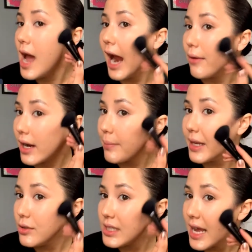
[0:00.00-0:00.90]
I
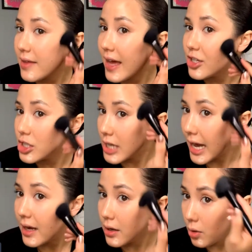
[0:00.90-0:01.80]
recommend you take that
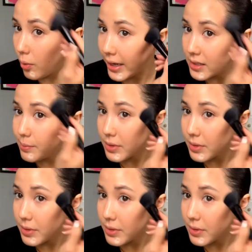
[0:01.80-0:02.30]
shade quiz.